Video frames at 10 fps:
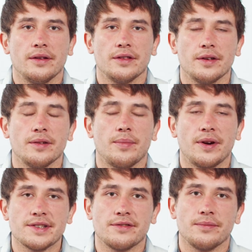the
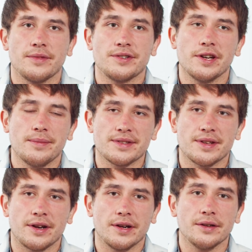person from the treatment
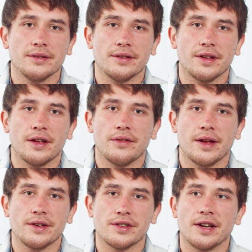center that they
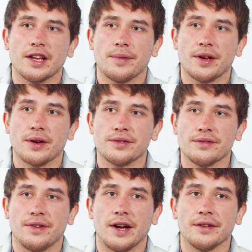had tried to get me to go to
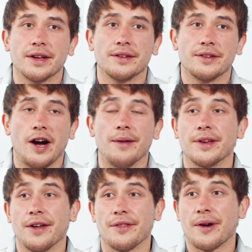finally caught
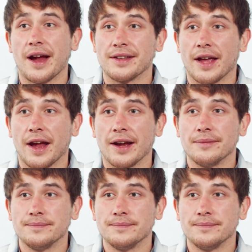me on the right day.